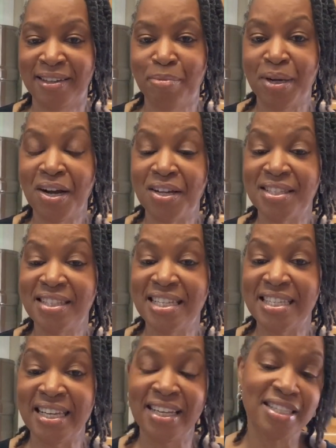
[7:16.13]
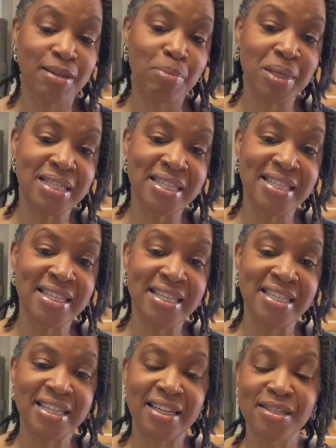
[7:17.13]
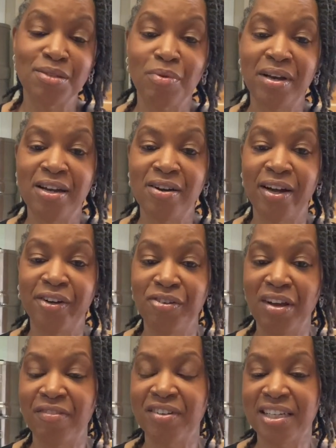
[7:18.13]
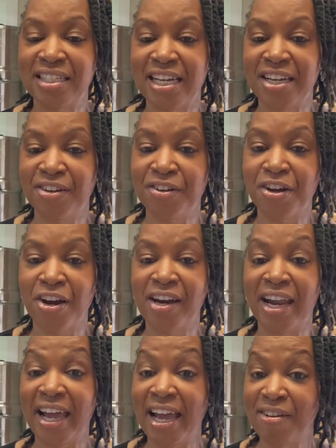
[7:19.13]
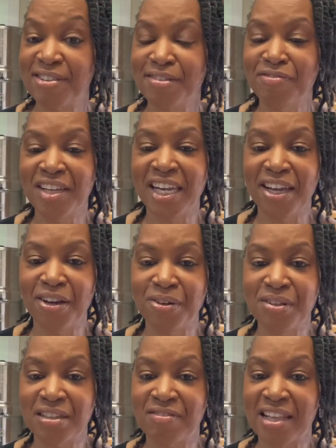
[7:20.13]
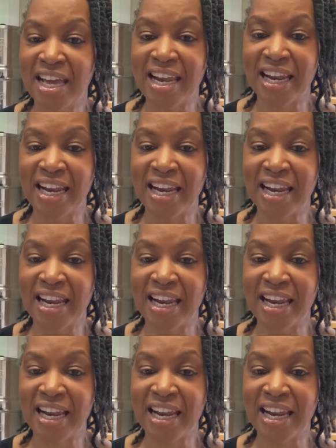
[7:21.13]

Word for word: because this is a busy season as well. I do have a container garden. I have some videos of that.